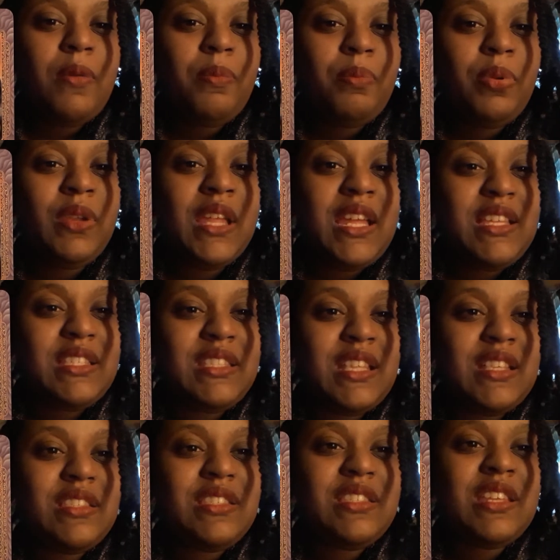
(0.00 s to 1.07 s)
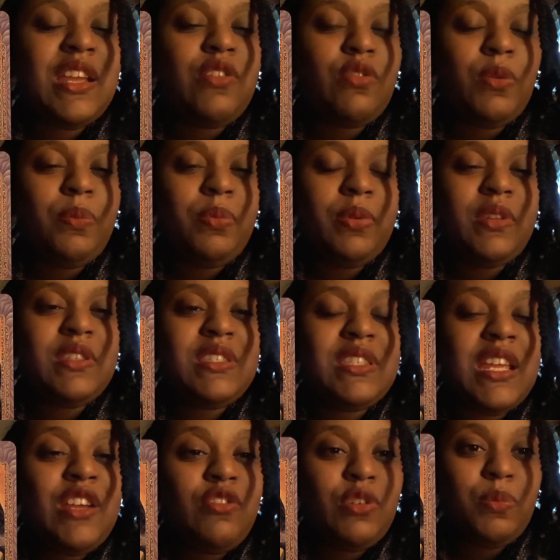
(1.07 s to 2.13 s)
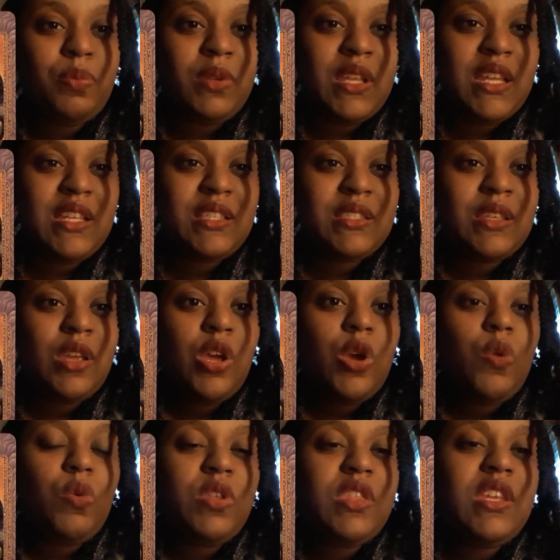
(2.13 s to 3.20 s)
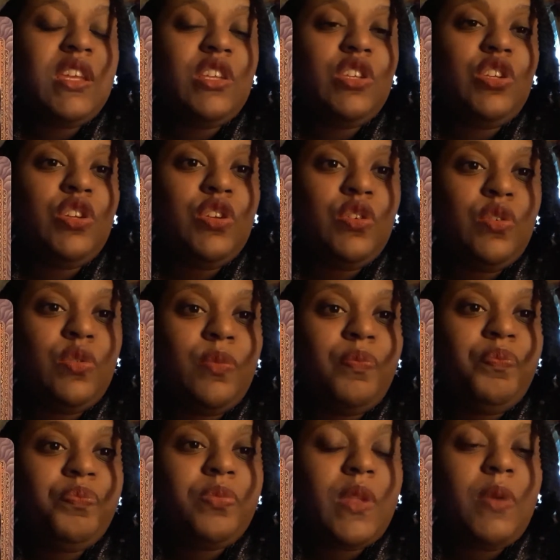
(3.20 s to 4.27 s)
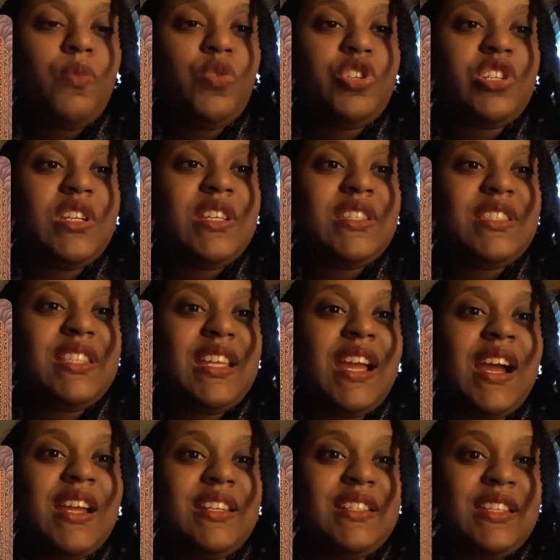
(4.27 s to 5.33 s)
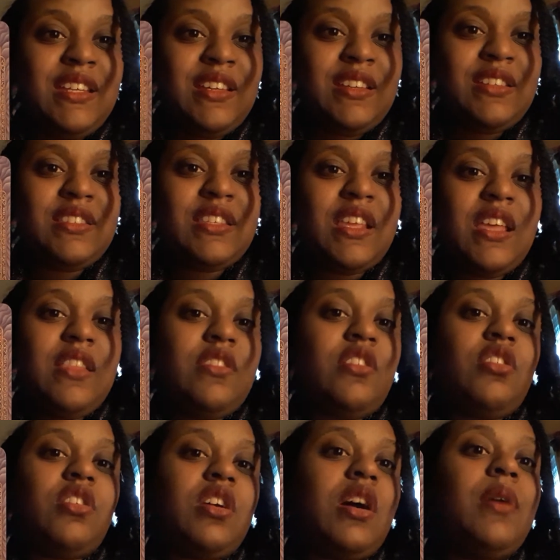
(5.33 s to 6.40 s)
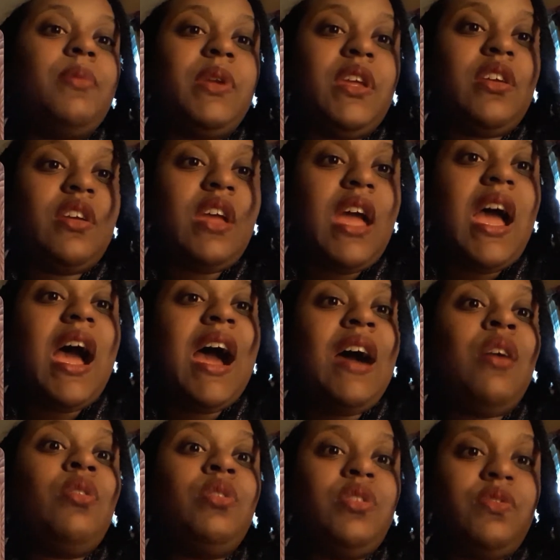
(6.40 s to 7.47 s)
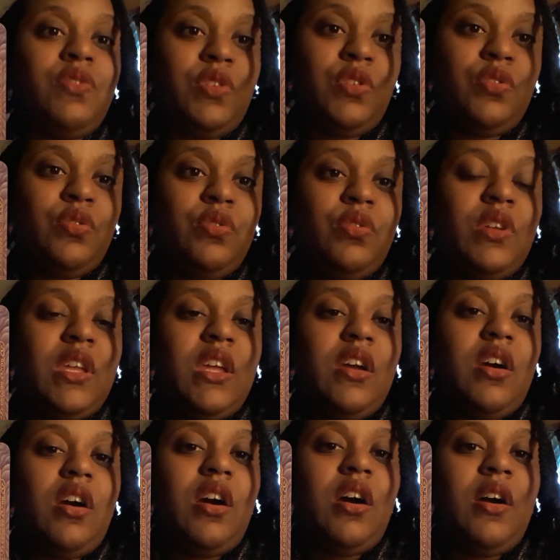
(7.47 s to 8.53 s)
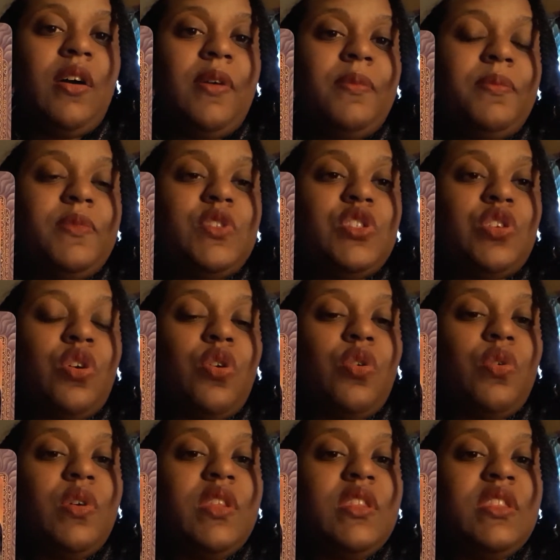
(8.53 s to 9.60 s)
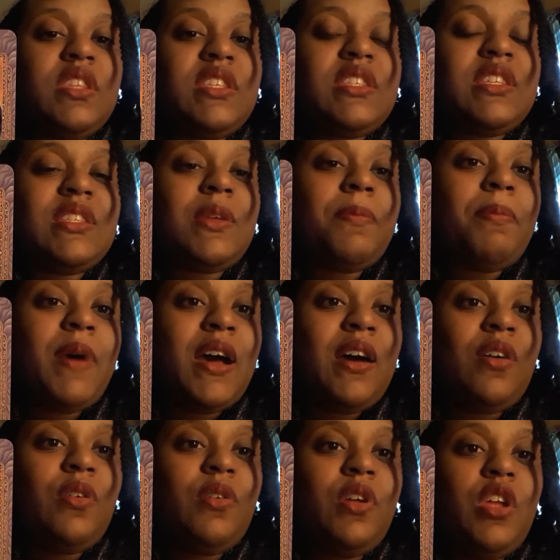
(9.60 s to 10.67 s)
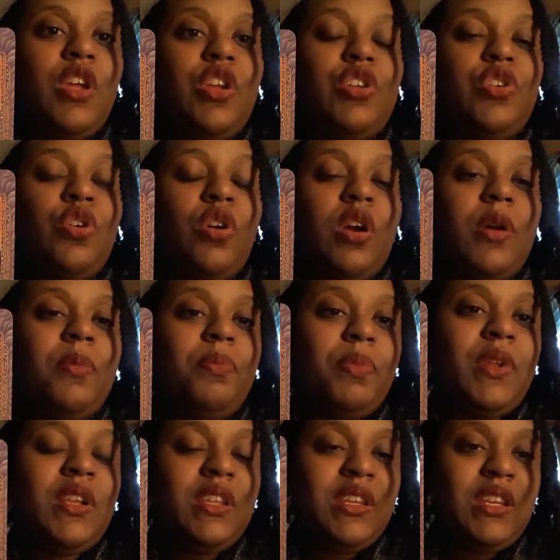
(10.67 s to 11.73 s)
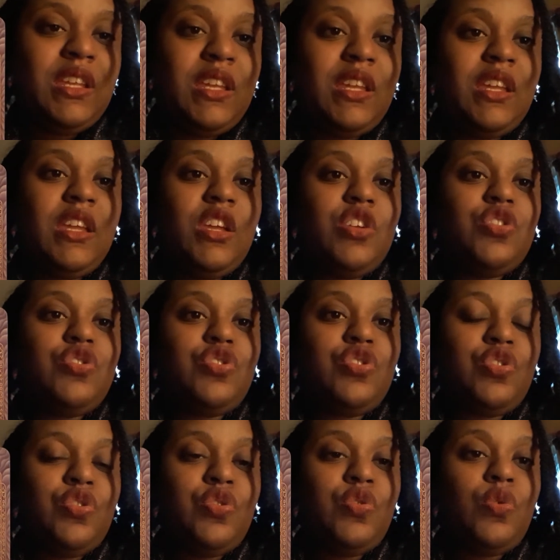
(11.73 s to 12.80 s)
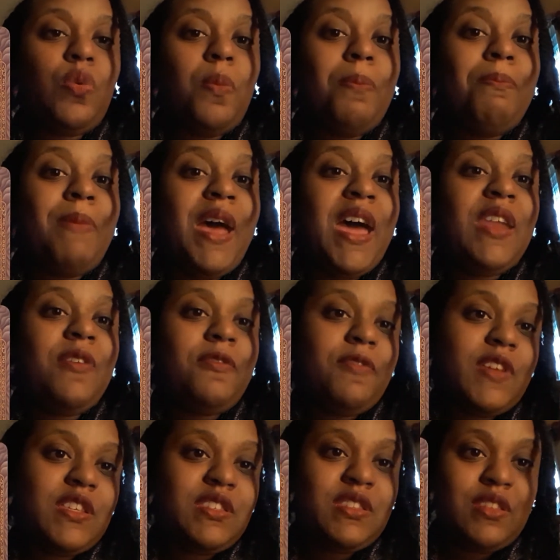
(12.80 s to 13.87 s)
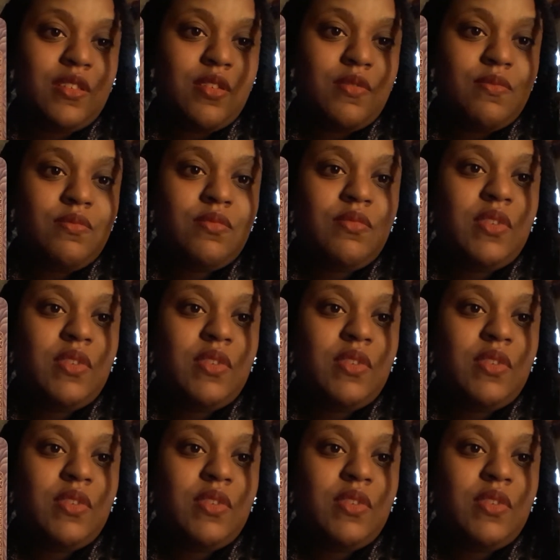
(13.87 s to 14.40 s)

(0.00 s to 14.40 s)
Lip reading: place, that sacred place within you, which is the ideas that are coming out of you. So this is about your ability to manifest them,